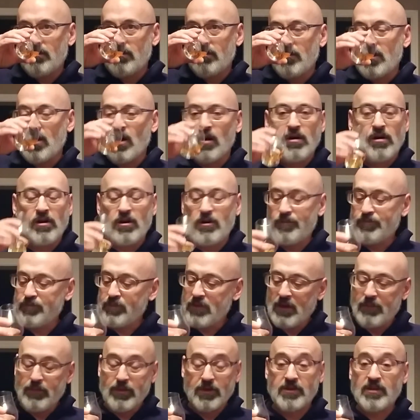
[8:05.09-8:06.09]
Oh,
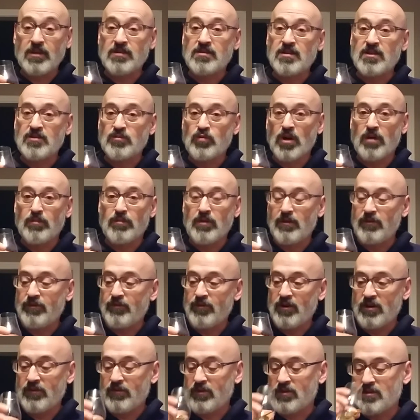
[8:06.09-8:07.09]
but this is one of my
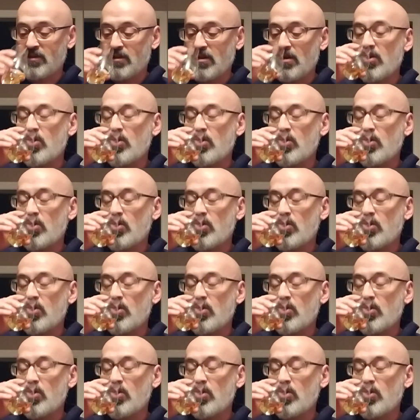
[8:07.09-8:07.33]
favorites.